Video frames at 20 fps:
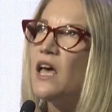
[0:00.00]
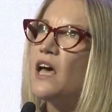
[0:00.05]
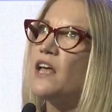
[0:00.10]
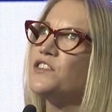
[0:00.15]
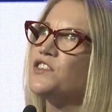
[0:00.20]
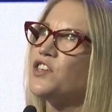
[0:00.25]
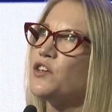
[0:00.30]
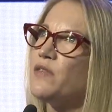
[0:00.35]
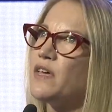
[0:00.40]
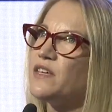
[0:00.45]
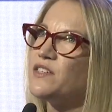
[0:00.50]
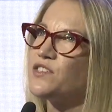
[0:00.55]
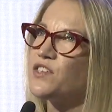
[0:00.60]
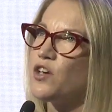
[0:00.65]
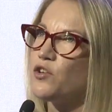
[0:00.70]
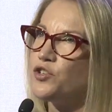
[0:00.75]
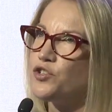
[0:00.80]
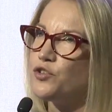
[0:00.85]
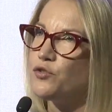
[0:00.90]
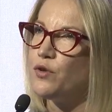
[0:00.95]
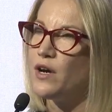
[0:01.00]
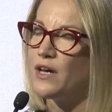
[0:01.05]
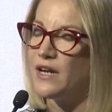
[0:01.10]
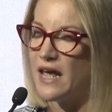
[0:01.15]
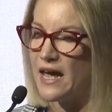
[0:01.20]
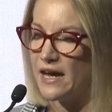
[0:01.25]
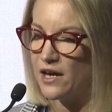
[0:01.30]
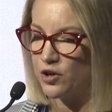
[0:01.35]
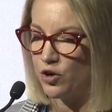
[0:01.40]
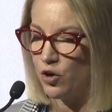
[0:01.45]
and so their social and
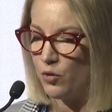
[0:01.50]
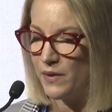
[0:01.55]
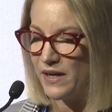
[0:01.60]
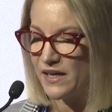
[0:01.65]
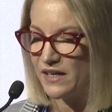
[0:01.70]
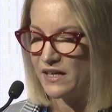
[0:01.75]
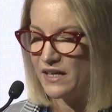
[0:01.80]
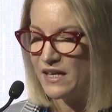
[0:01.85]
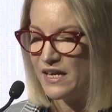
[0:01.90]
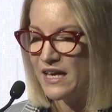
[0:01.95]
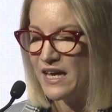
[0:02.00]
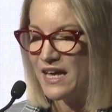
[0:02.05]
economic